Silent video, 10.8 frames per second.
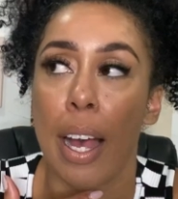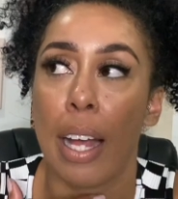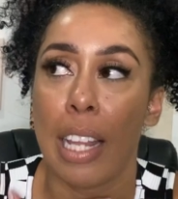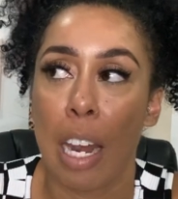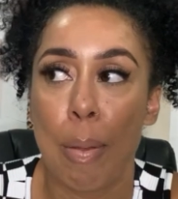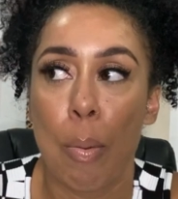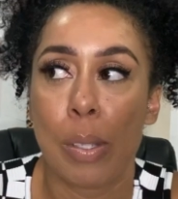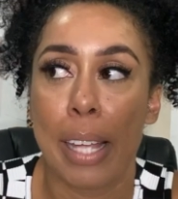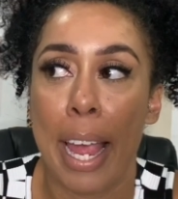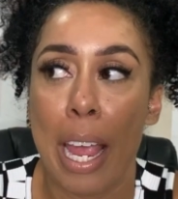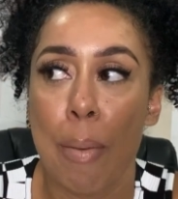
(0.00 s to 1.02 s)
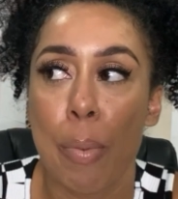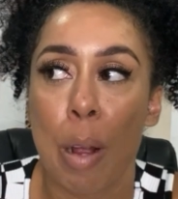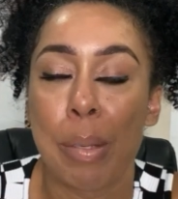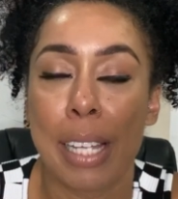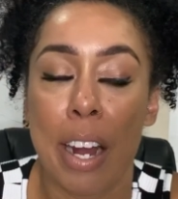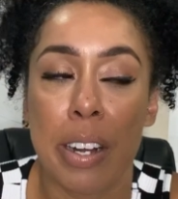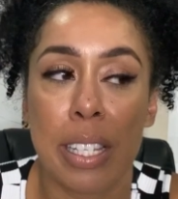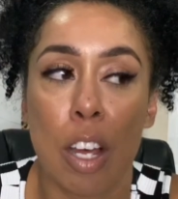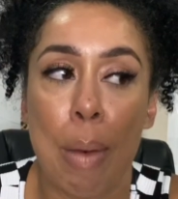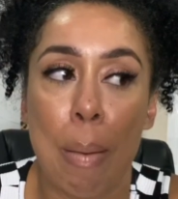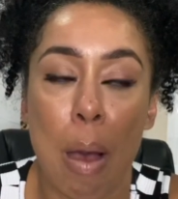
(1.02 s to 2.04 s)
A lot of people say, Amber, I'm scared to
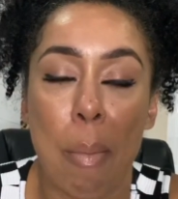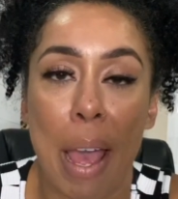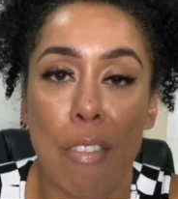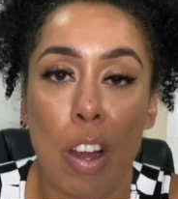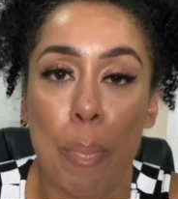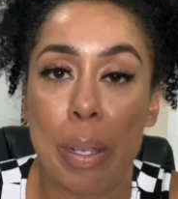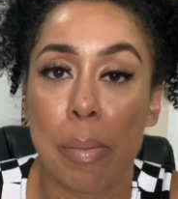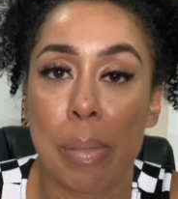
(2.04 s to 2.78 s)
tell my mom I have herpes.